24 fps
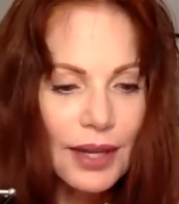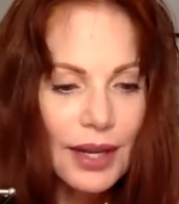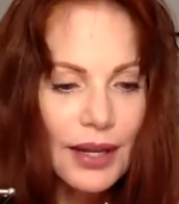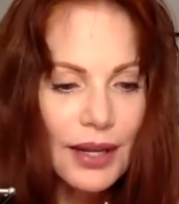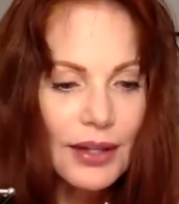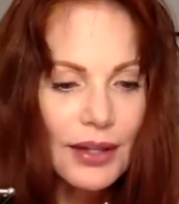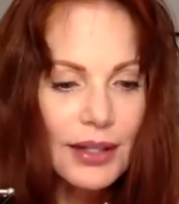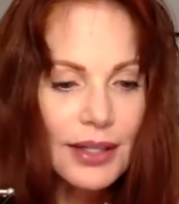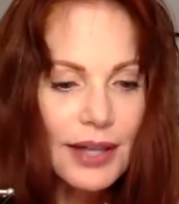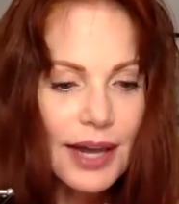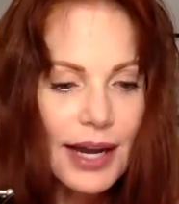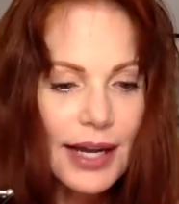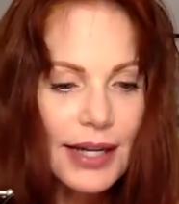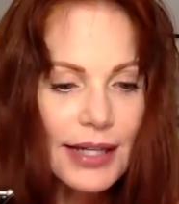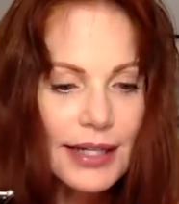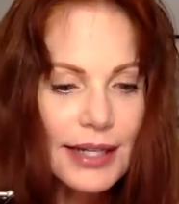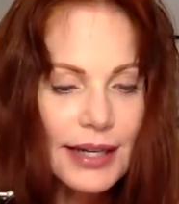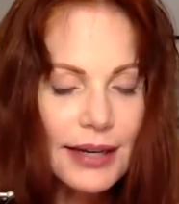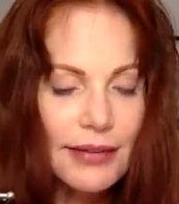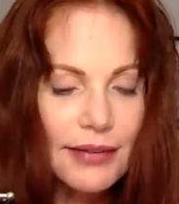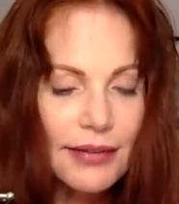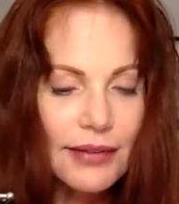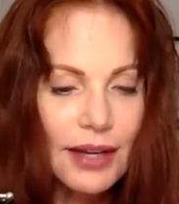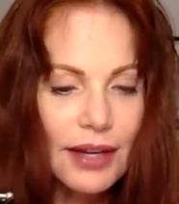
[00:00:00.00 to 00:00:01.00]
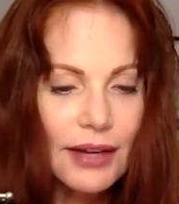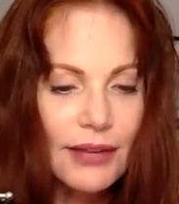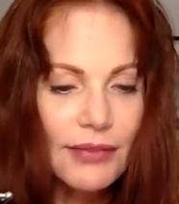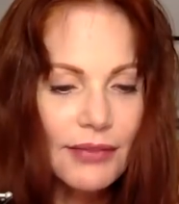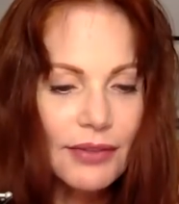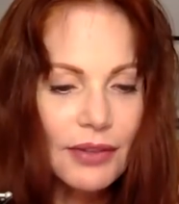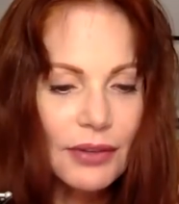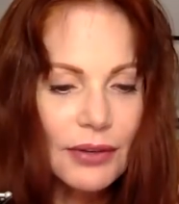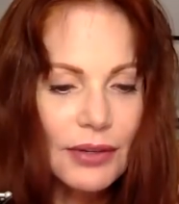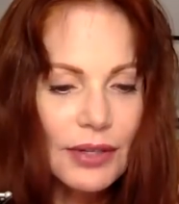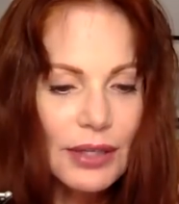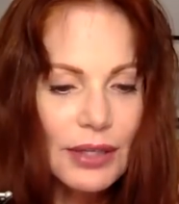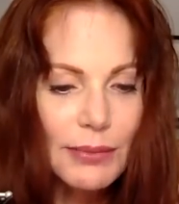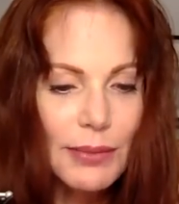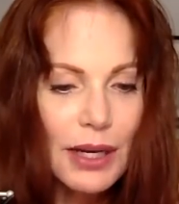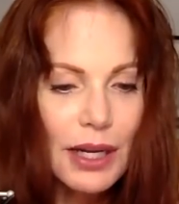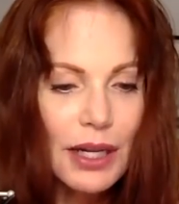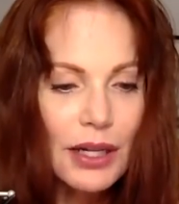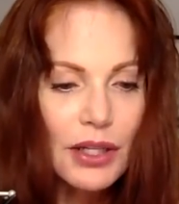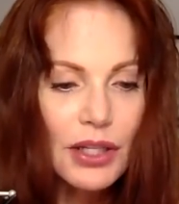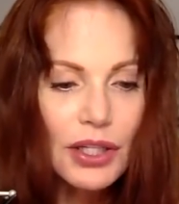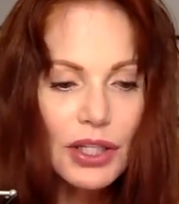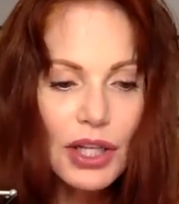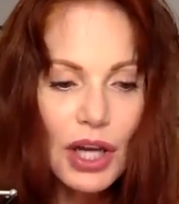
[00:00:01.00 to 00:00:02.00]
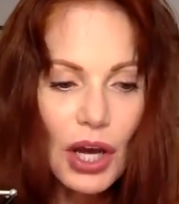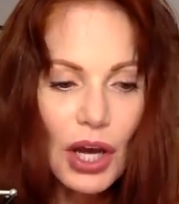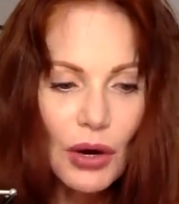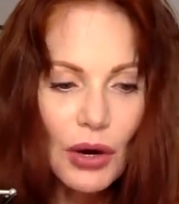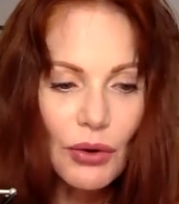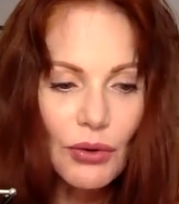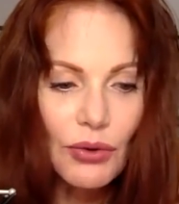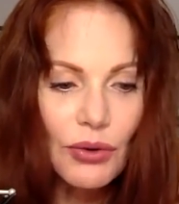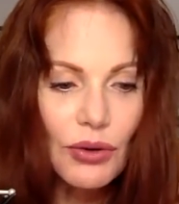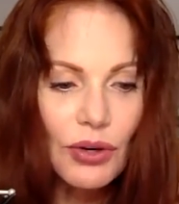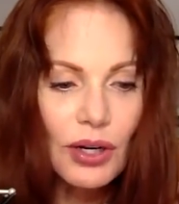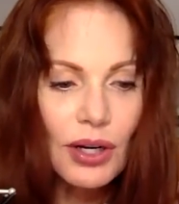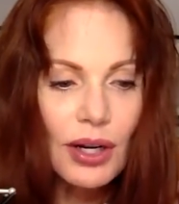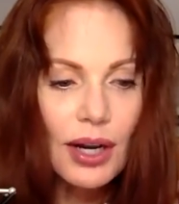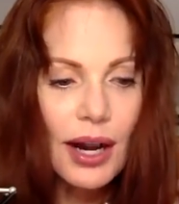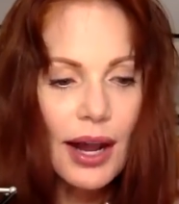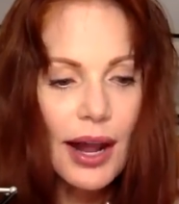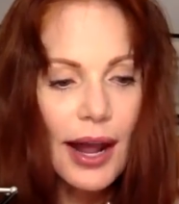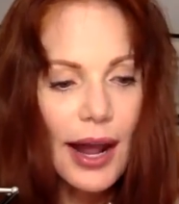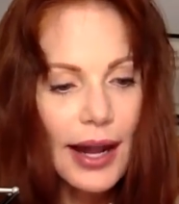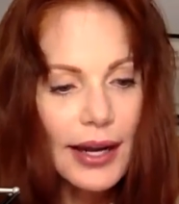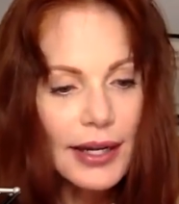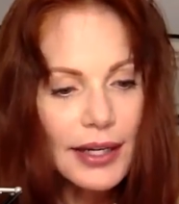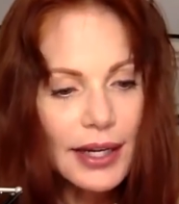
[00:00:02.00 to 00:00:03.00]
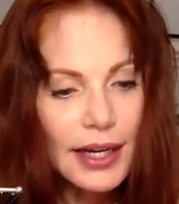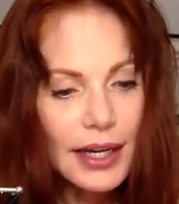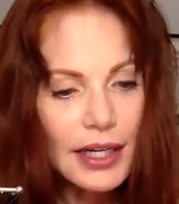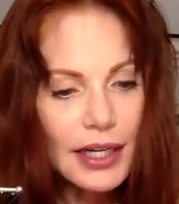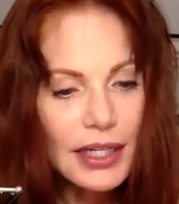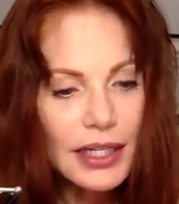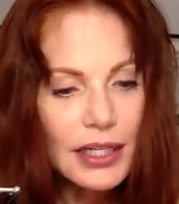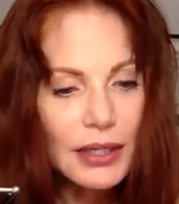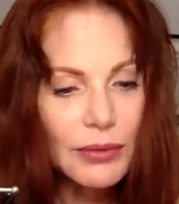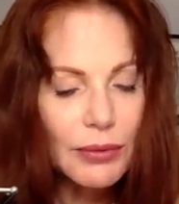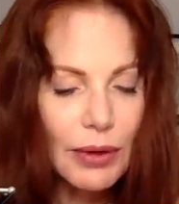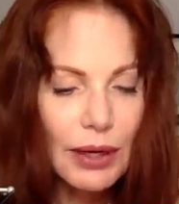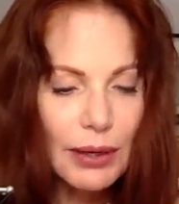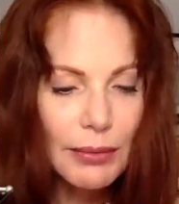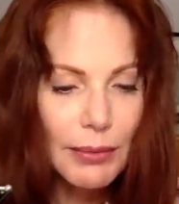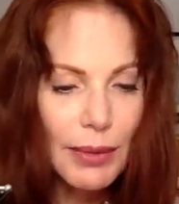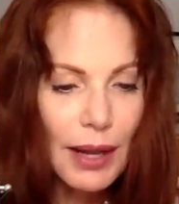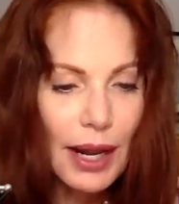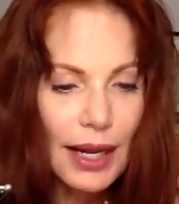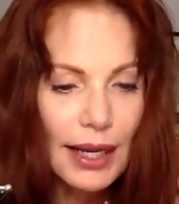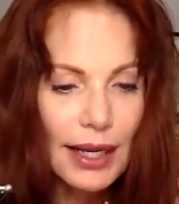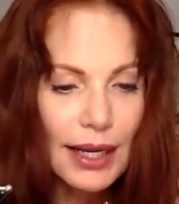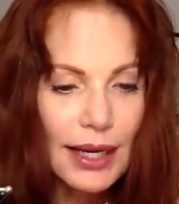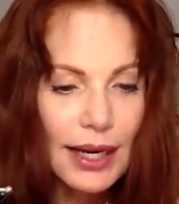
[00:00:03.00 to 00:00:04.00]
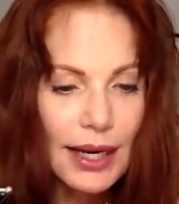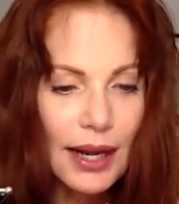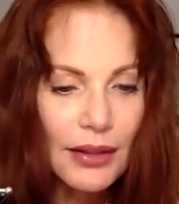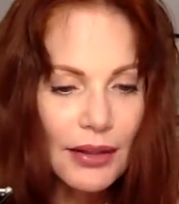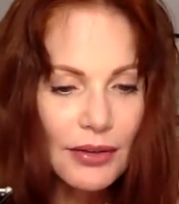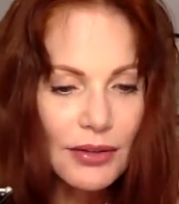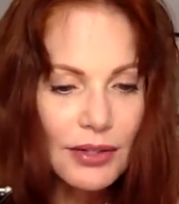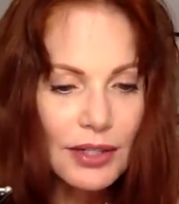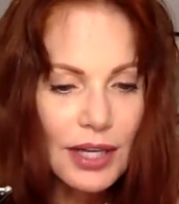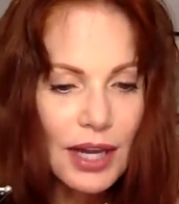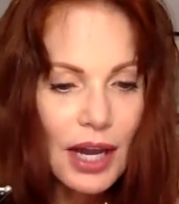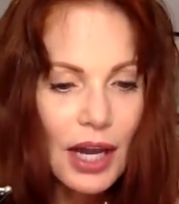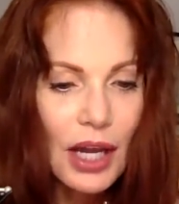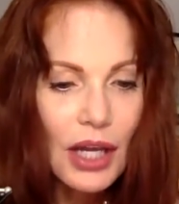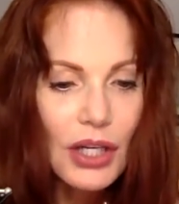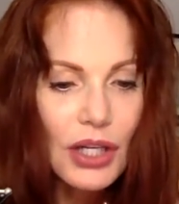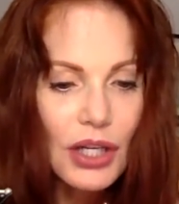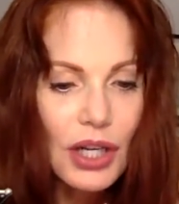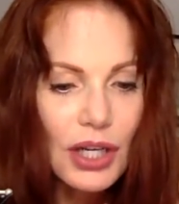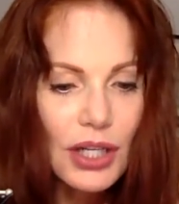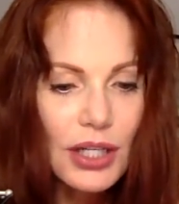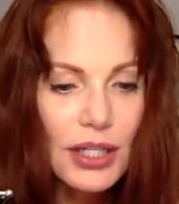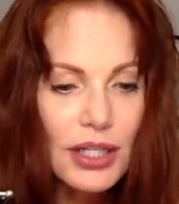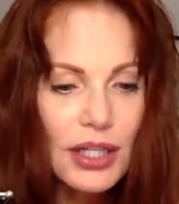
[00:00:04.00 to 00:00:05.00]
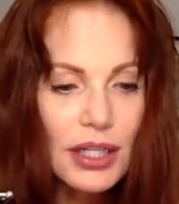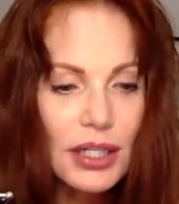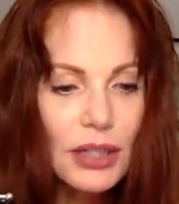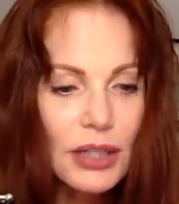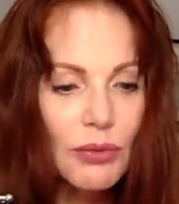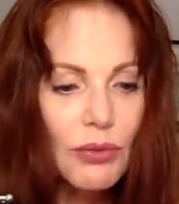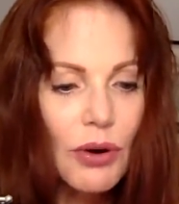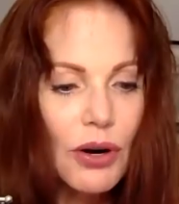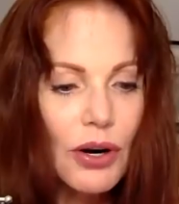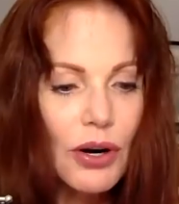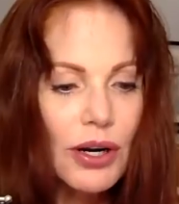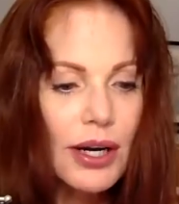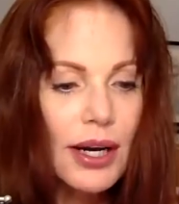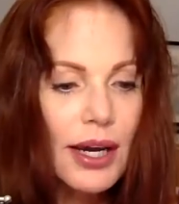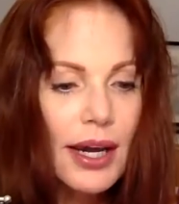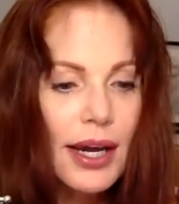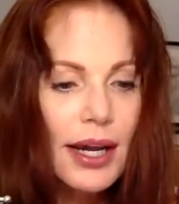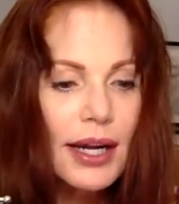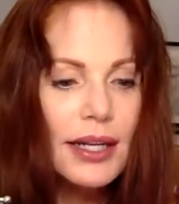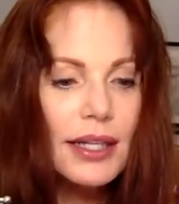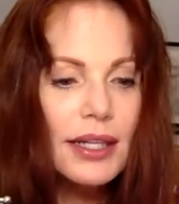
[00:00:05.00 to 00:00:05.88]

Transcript: The diets that have influenced me, the Zone, Atkins, Wheatbelly, and others, just didn't work.